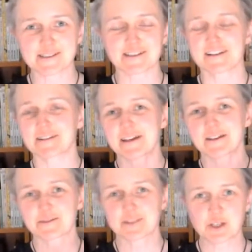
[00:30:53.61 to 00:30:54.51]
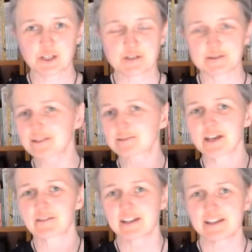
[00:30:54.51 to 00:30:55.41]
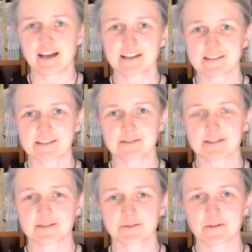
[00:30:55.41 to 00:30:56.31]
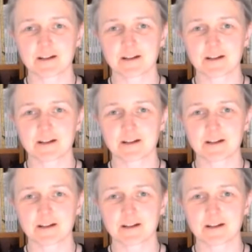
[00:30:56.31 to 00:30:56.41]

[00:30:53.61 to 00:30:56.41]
They don't touch it. They don't have any access to it at all.